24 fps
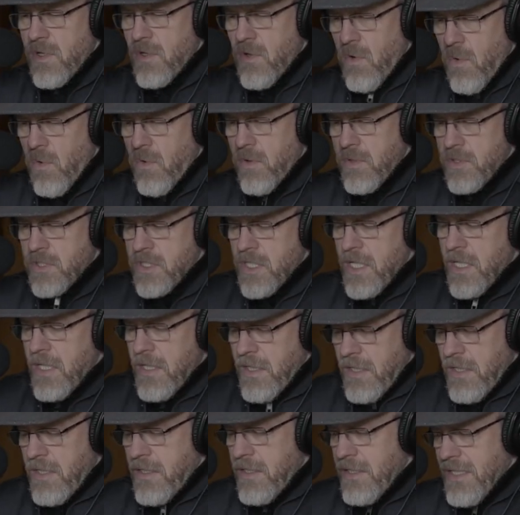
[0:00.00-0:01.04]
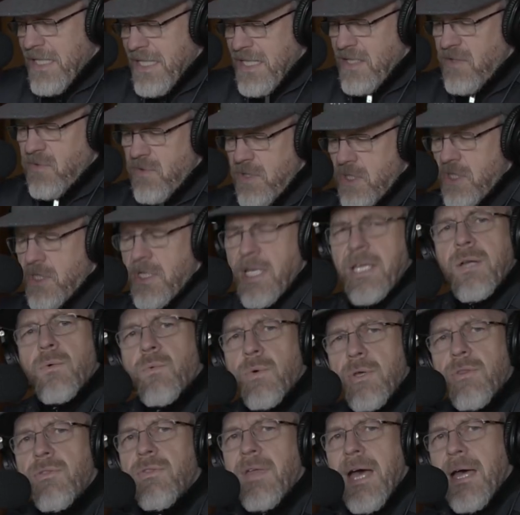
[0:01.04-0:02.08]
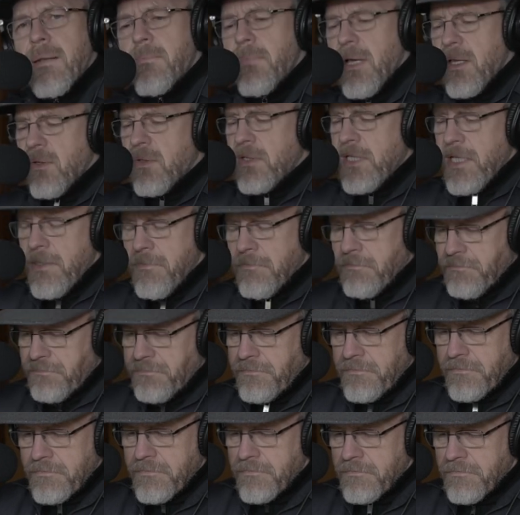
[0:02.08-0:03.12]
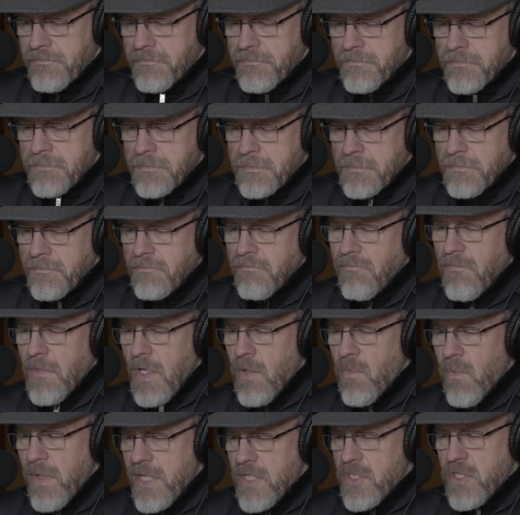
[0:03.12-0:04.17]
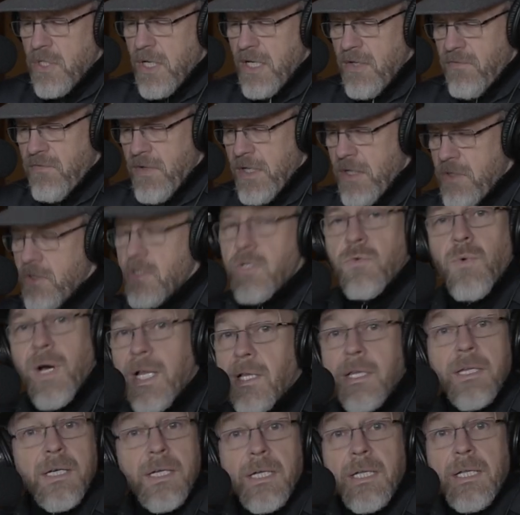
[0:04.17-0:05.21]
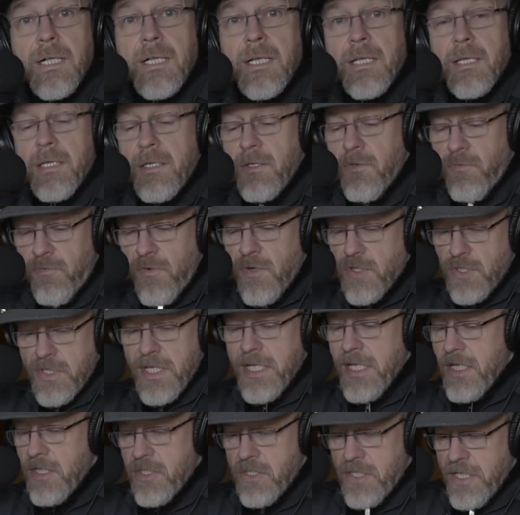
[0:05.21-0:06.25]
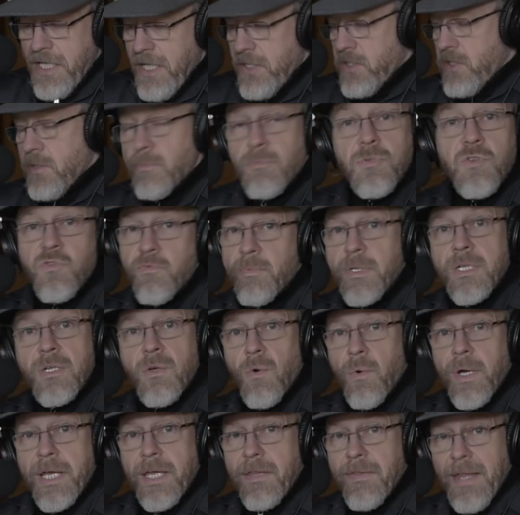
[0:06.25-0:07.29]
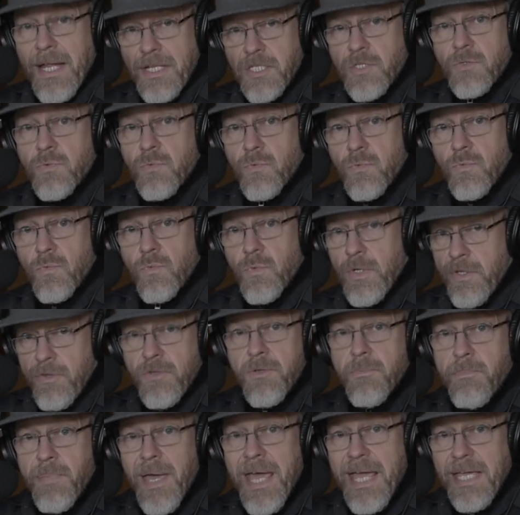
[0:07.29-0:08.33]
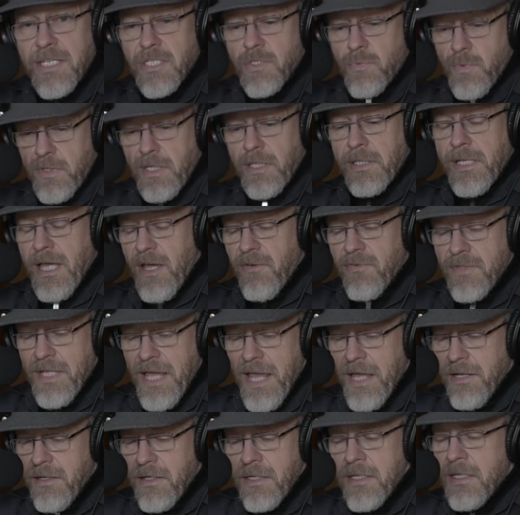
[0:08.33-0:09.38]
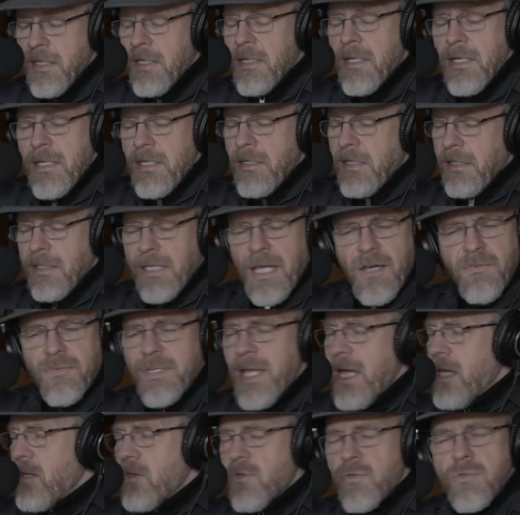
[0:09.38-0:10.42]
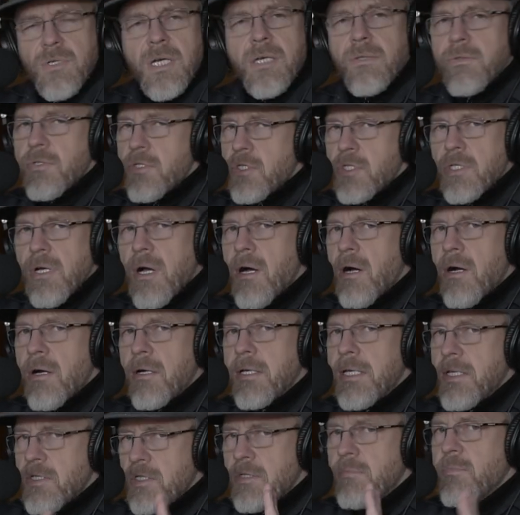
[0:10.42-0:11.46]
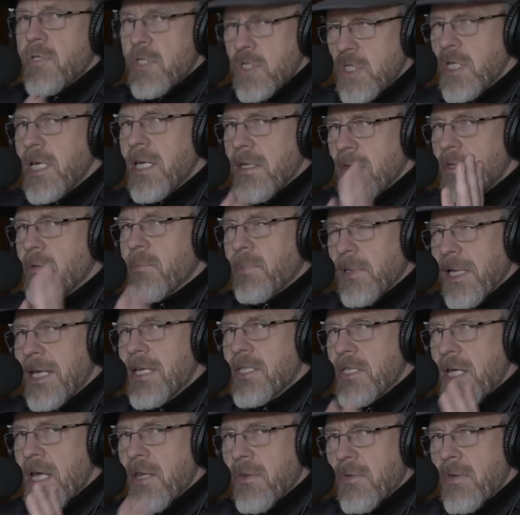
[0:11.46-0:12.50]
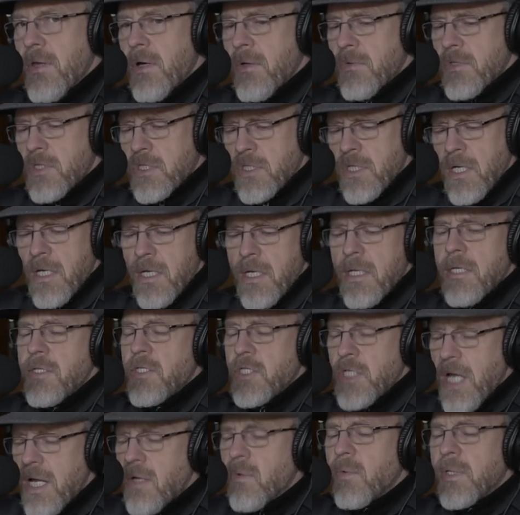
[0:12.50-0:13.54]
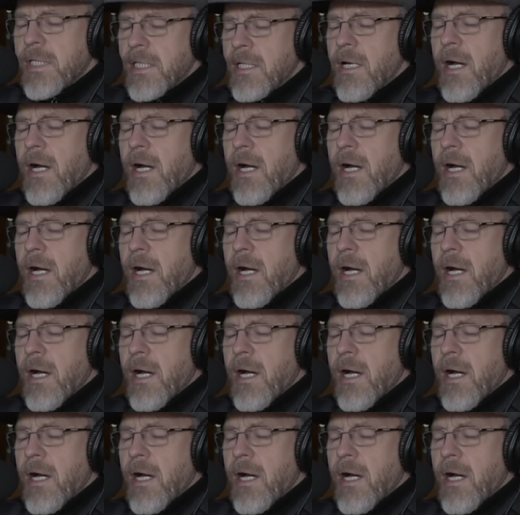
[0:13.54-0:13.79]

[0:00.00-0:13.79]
chords interesting with that melody. What does Johnny Fingers do? Well, the first thing is to get some movement going, and that's with the bass, with the left hand. The left hand throughout the song is a machine that plays eighth notes, generally